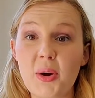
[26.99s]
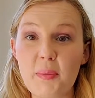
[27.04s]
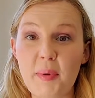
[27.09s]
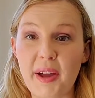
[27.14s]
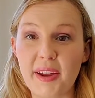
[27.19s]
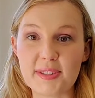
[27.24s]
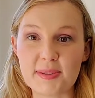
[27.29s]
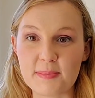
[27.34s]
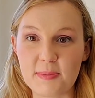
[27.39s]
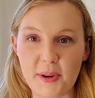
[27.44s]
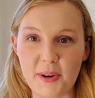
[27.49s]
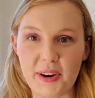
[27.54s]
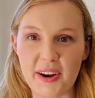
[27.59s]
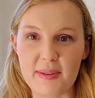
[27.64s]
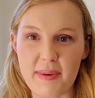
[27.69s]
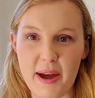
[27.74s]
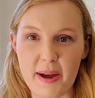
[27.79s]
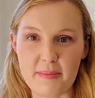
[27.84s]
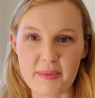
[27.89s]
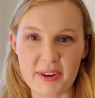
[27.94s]
much more
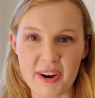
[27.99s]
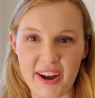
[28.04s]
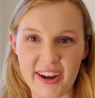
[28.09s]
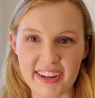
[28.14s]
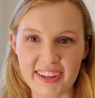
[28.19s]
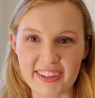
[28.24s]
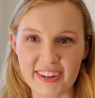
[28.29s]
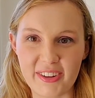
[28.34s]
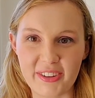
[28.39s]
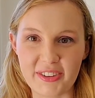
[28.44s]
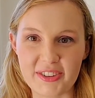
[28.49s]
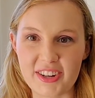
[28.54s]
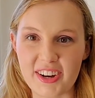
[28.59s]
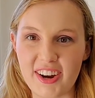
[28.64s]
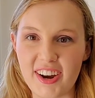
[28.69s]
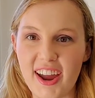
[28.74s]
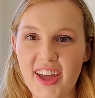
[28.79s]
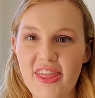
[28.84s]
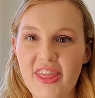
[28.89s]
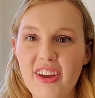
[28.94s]
about Moroccan
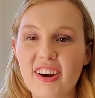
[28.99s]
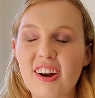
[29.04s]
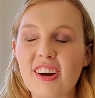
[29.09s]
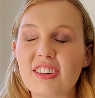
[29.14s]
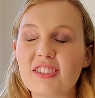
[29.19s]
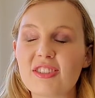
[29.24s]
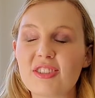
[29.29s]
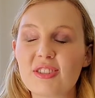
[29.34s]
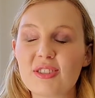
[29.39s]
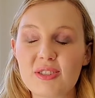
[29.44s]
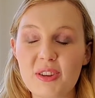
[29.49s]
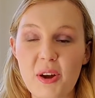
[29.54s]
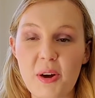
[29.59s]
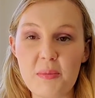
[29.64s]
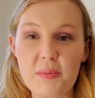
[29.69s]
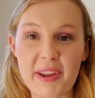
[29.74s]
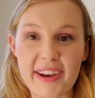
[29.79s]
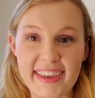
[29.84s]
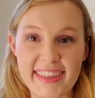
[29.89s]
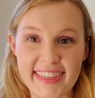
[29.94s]
culture, and there are so
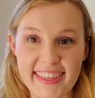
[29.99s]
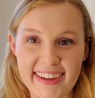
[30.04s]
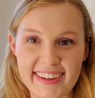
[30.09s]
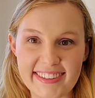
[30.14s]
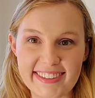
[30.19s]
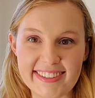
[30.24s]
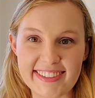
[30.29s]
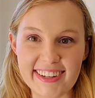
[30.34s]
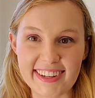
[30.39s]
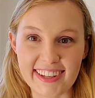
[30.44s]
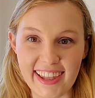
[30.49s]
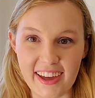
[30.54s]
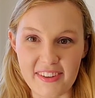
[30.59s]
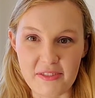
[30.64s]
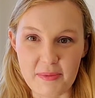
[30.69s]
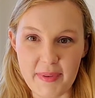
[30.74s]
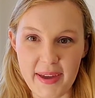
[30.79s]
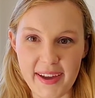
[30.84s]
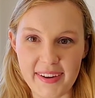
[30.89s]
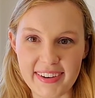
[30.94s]
many things to love
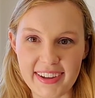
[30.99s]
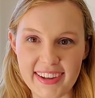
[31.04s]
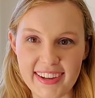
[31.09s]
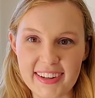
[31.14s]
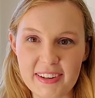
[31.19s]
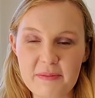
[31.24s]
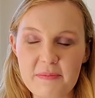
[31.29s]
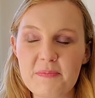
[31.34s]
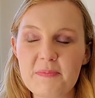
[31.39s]
about it.